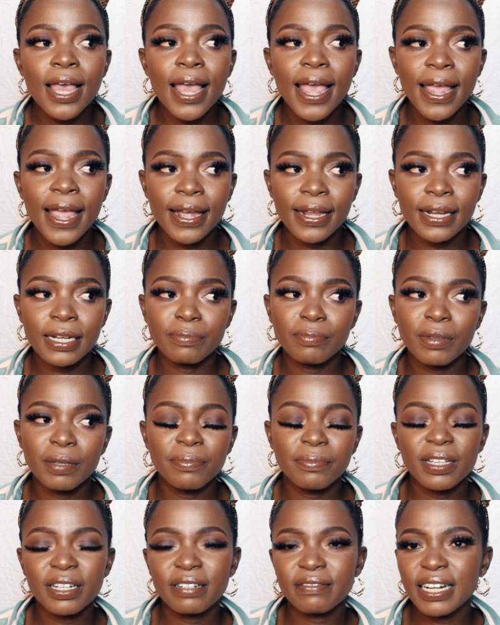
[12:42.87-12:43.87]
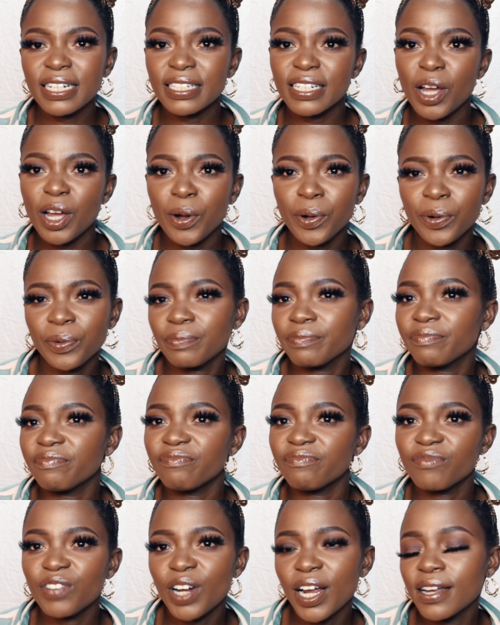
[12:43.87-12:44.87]
and maybe right now
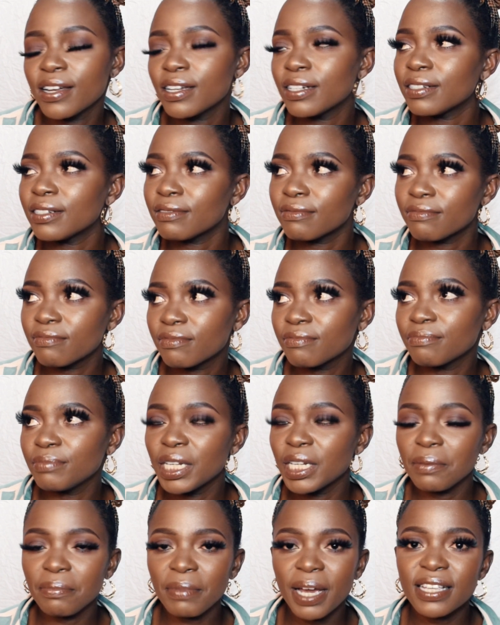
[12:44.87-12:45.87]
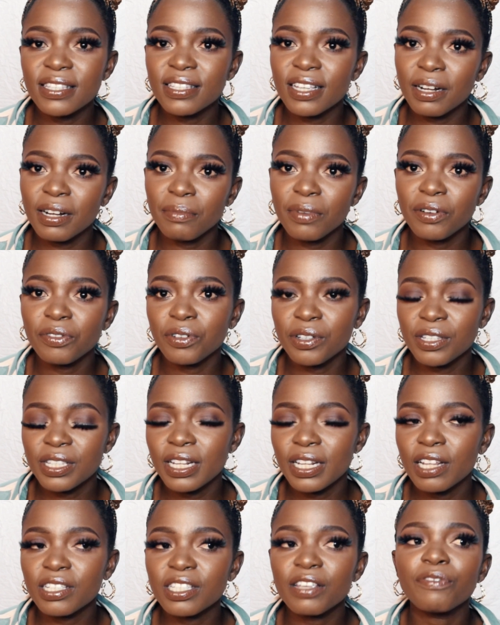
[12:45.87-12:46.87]
try and minimize the number of concealers.